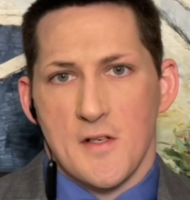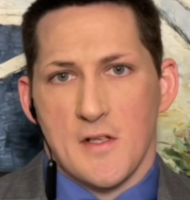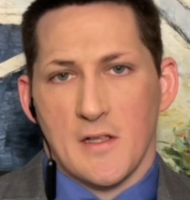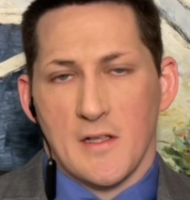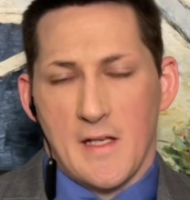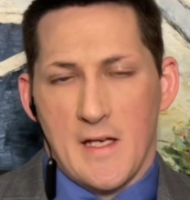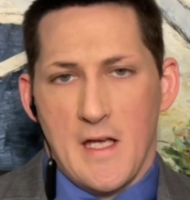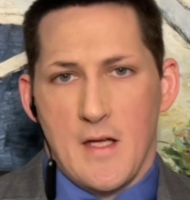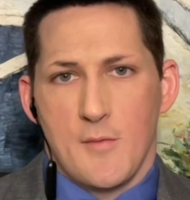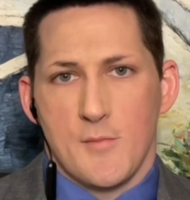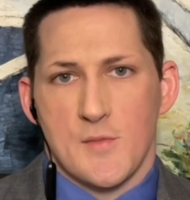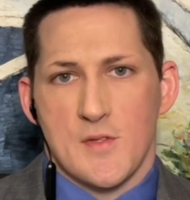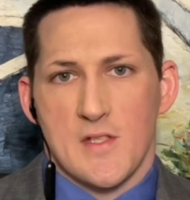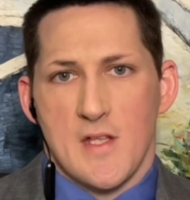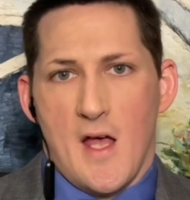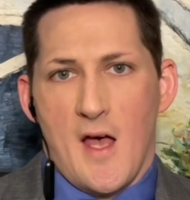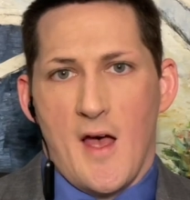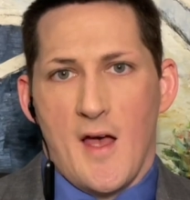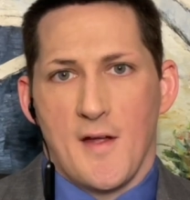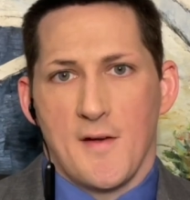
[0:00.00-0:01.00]
claims
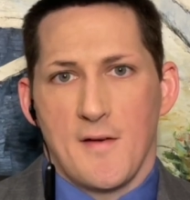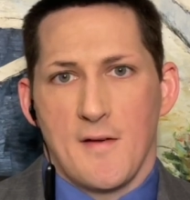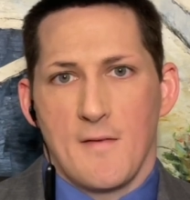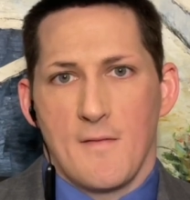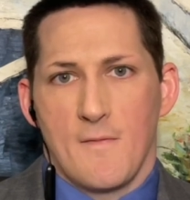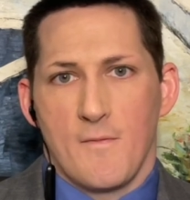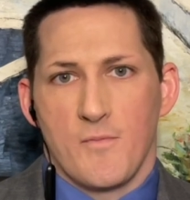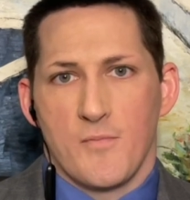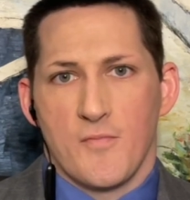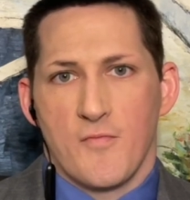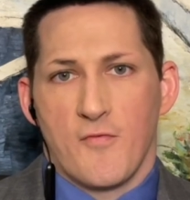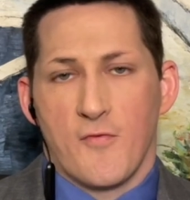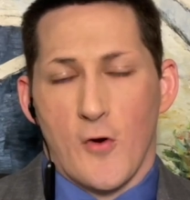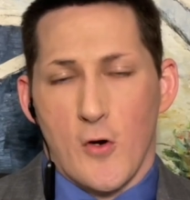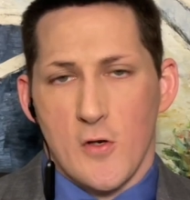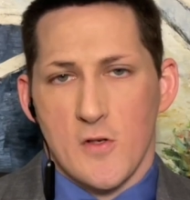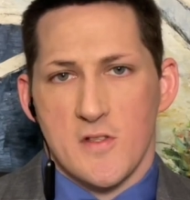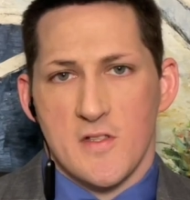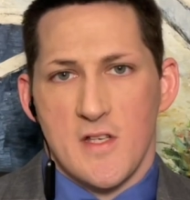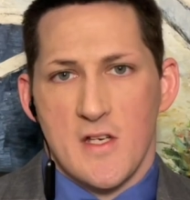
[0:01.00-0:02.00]
that
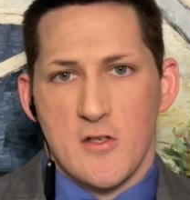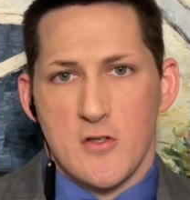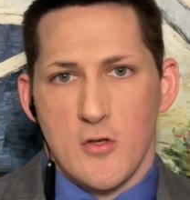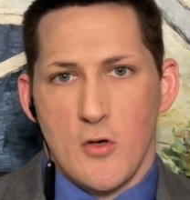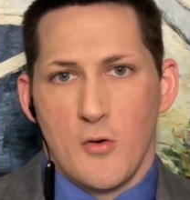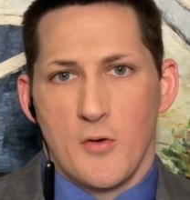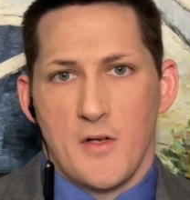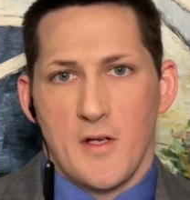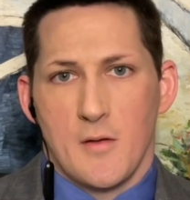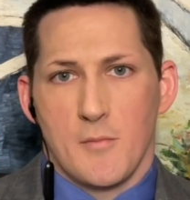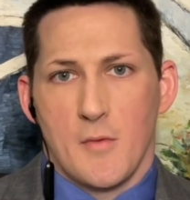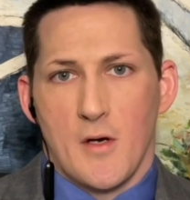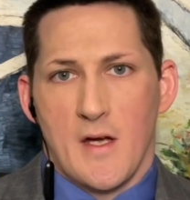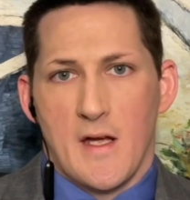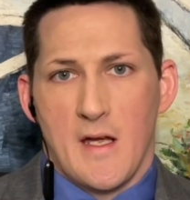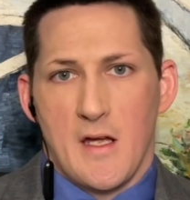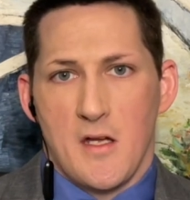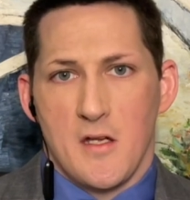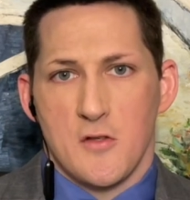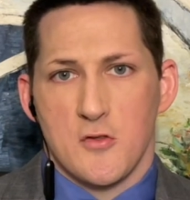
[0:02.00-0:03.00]
first, they showed him
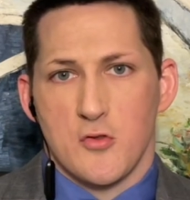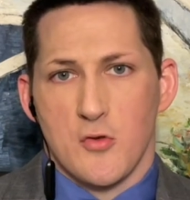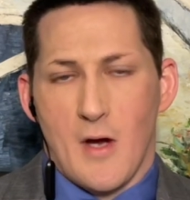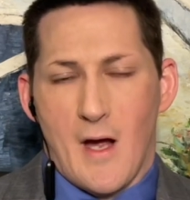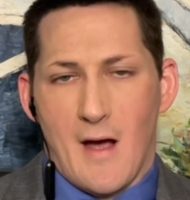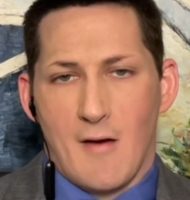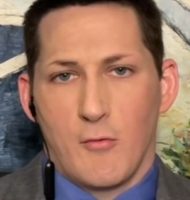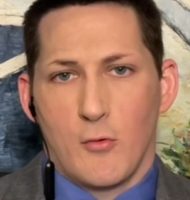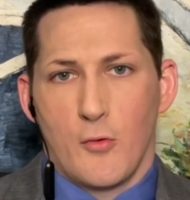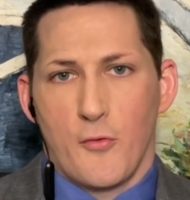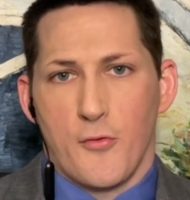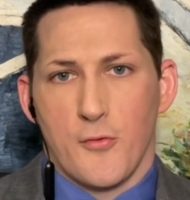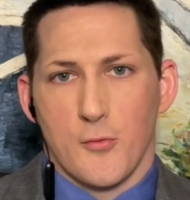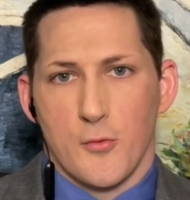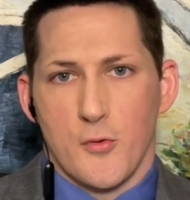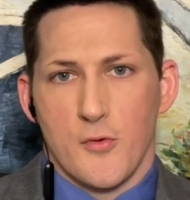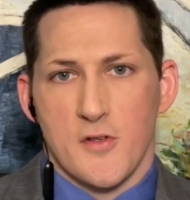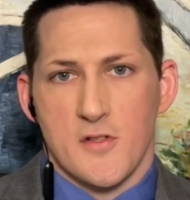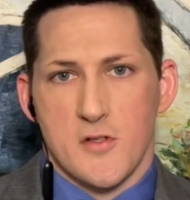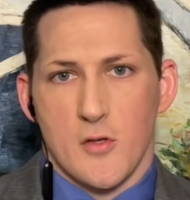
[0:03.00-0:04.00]
a travel
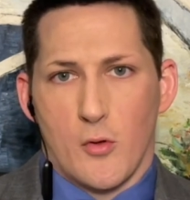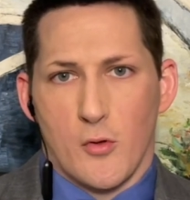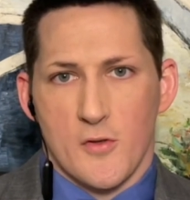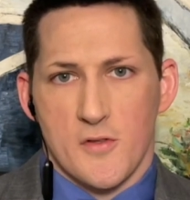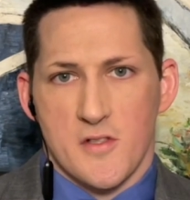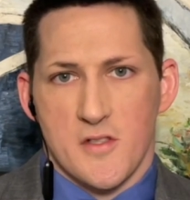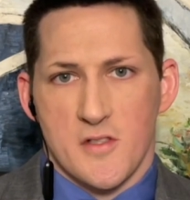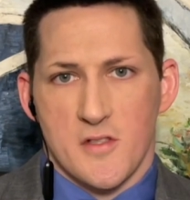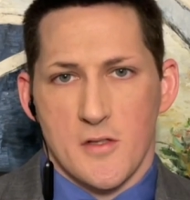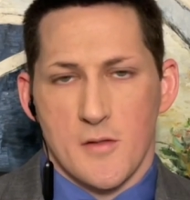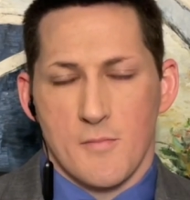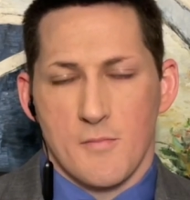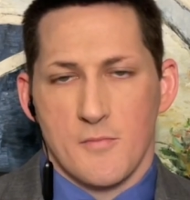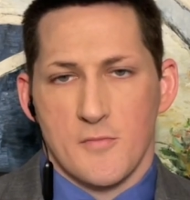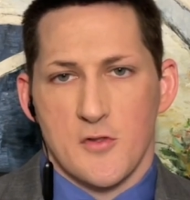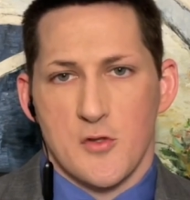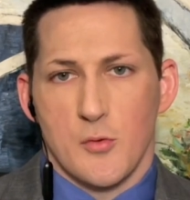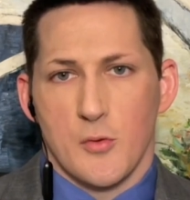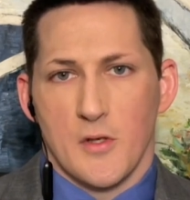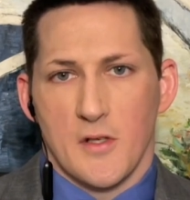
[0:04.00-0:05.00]
through the solar system
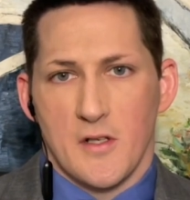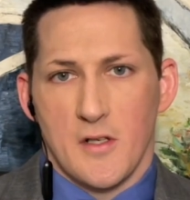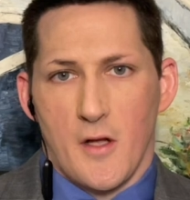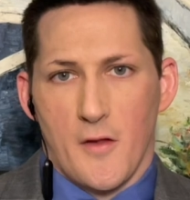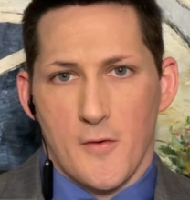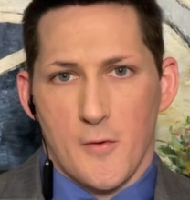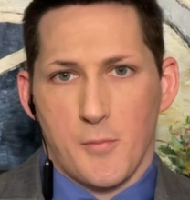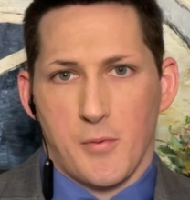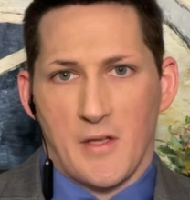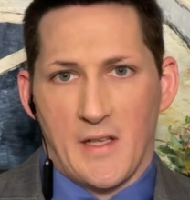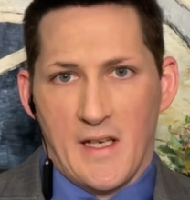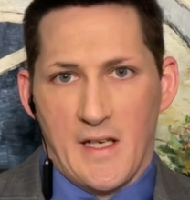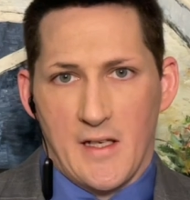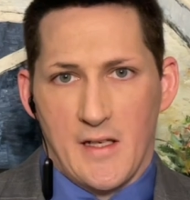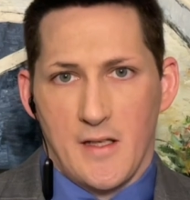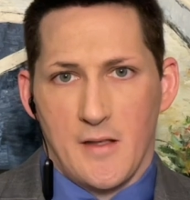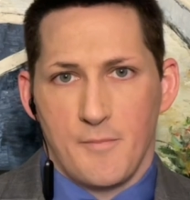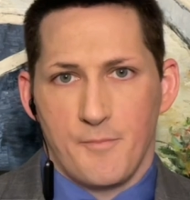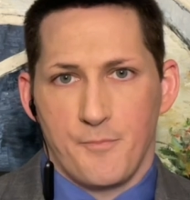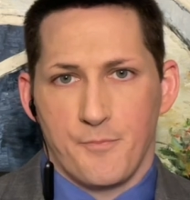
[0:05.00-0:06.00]
to another
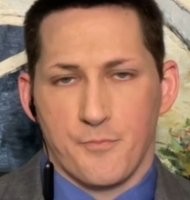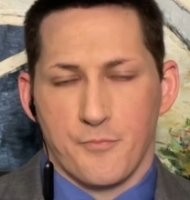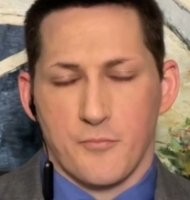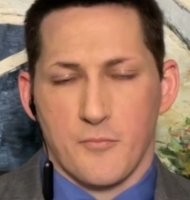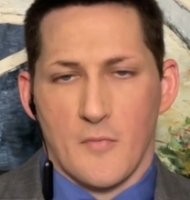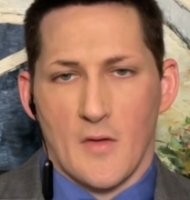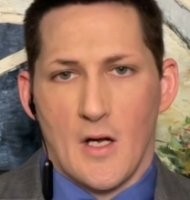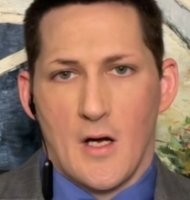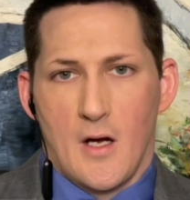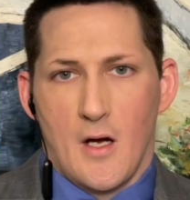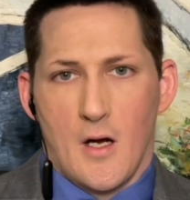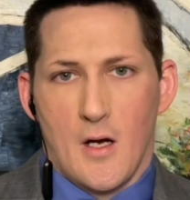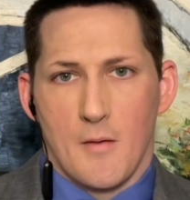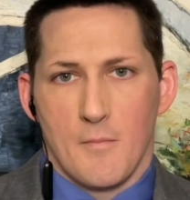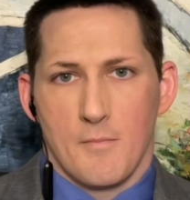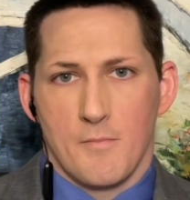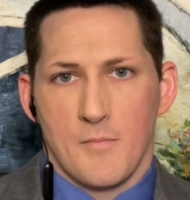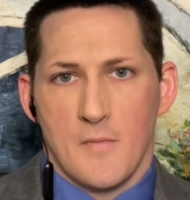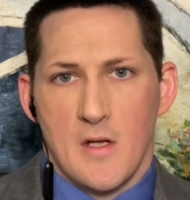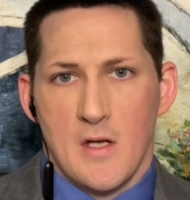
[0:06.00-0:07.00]
planet,
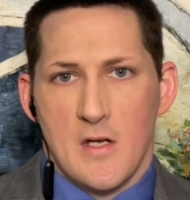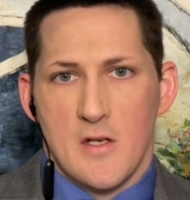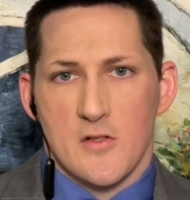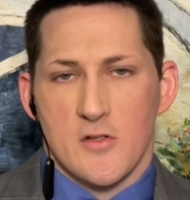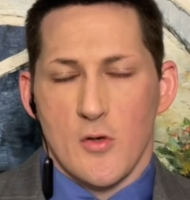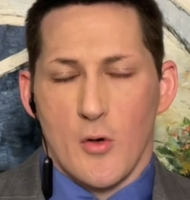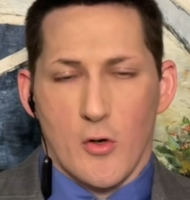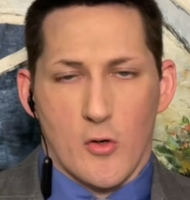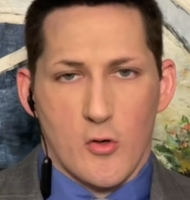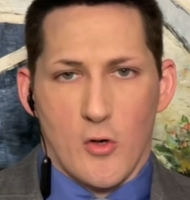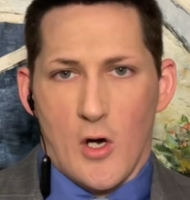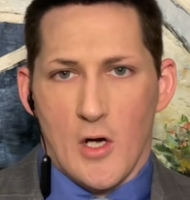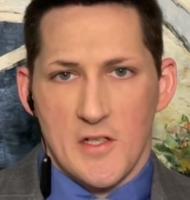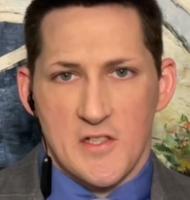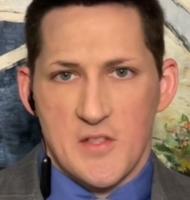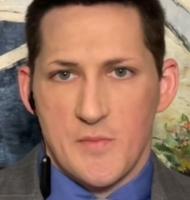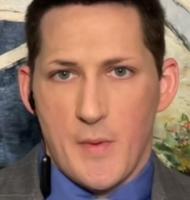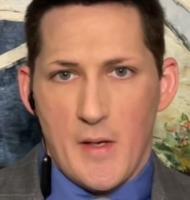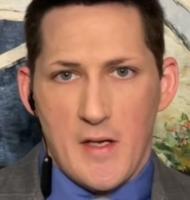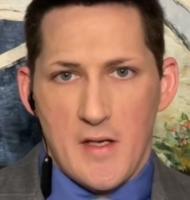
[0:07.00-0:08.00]
so across
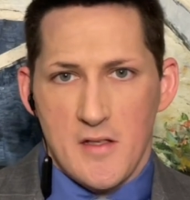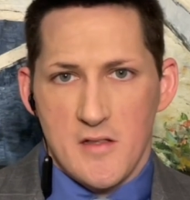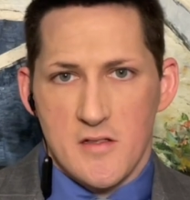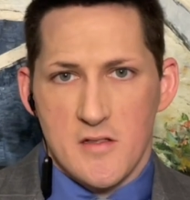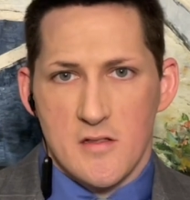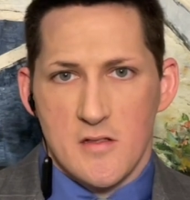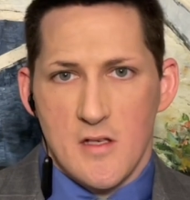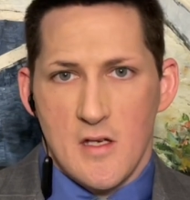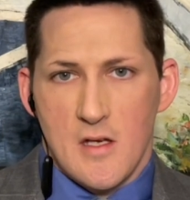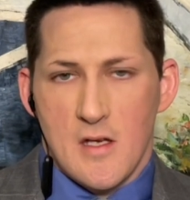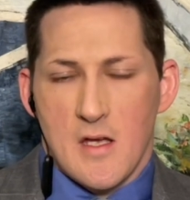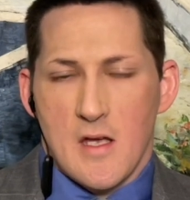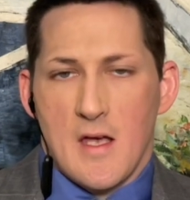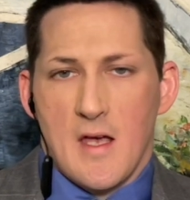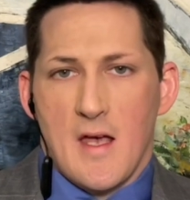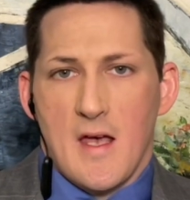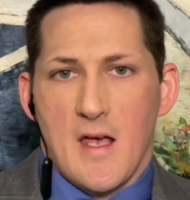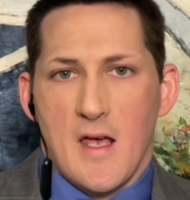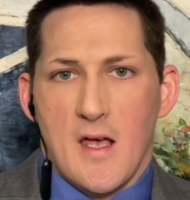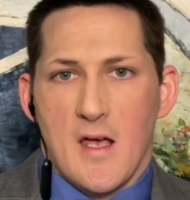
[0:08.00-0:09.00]
space,
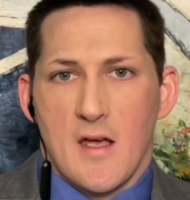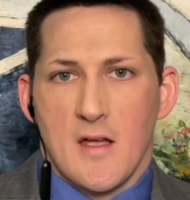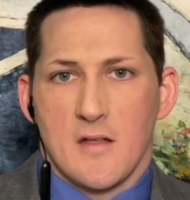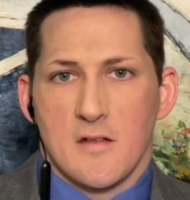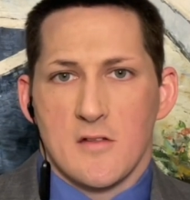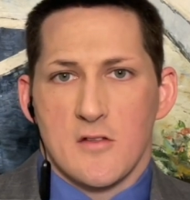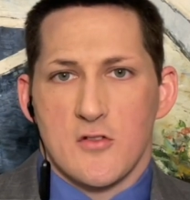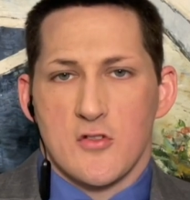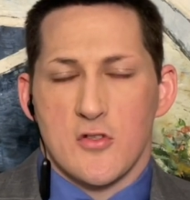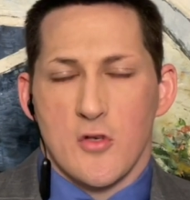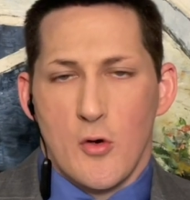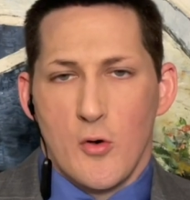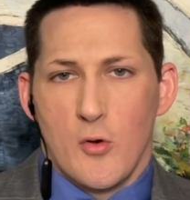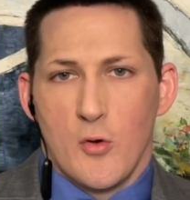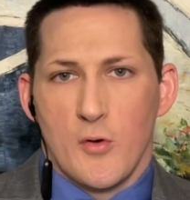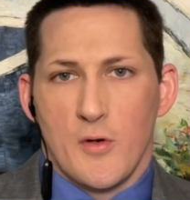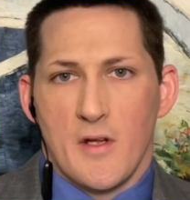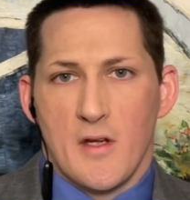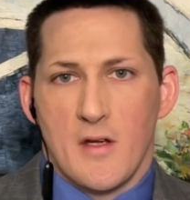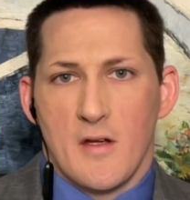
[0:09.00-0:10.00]
and
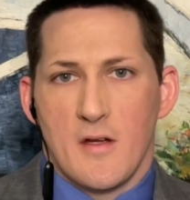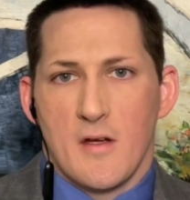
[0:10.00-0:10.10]
showed